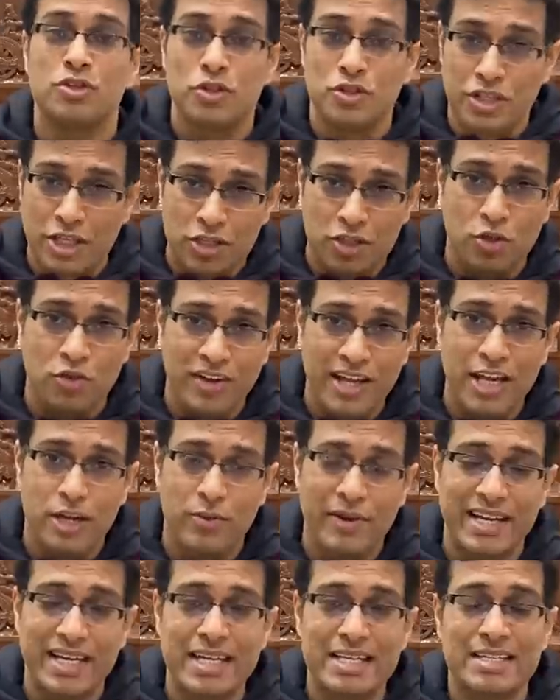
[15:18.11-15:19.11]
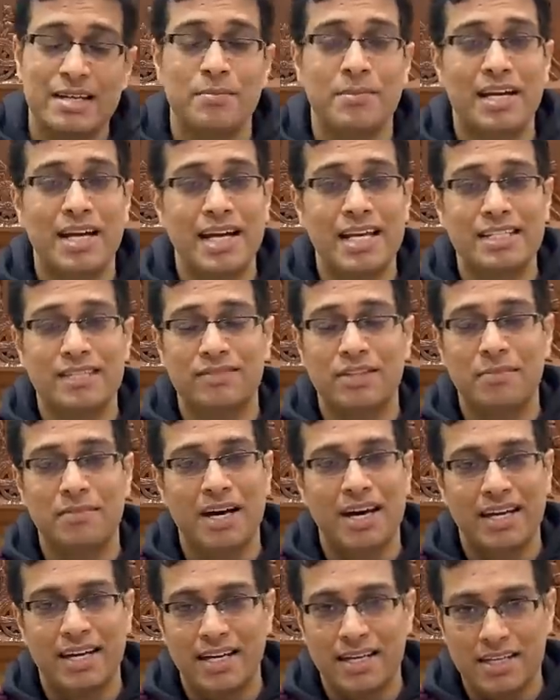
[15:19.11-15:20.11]
So just to very quickly summarize, if the
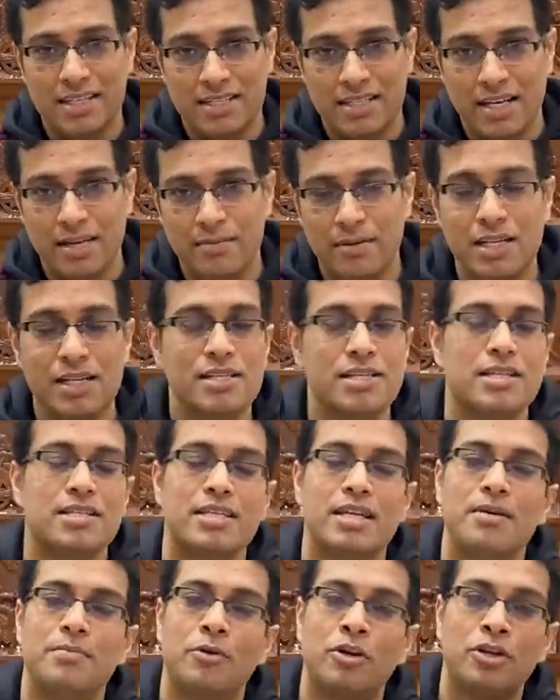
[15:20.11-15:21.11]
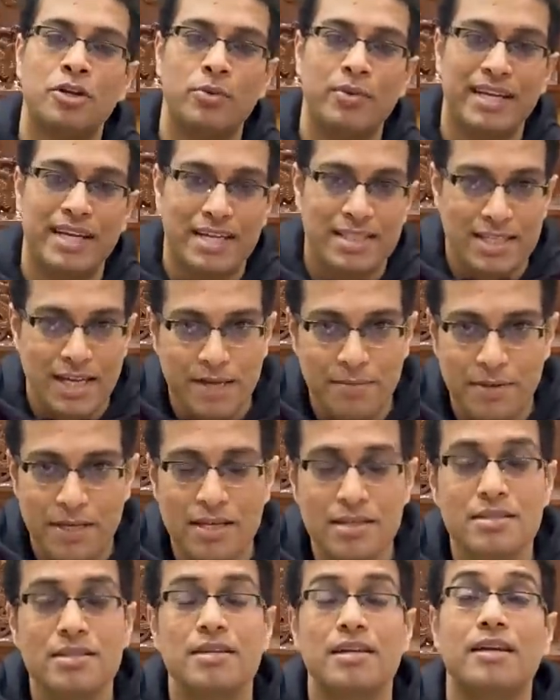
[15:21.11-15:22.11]
market is stable, just keep on doing
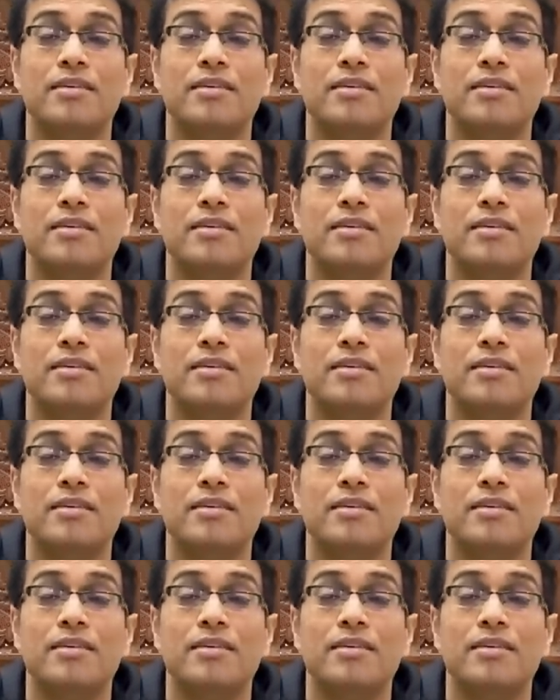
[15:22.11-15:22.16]
SIPs.